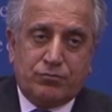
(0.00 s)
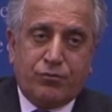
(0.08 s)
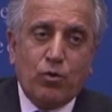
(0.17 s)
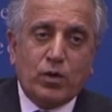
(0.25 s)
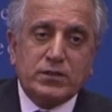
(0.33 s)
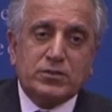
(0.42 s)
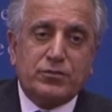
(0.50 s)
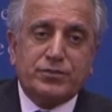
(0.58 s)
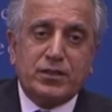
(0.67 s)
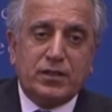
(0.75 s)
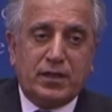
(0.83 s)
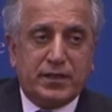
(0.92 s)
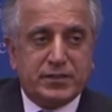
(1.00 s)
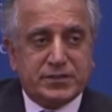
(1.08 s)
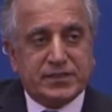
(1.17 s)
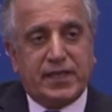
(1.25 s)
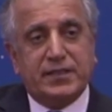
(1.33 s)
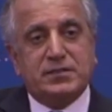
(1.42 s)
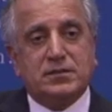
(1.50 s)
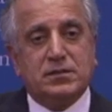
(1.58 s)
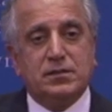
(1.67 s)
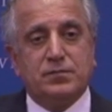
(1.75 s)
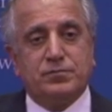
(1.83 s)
focus of the United States,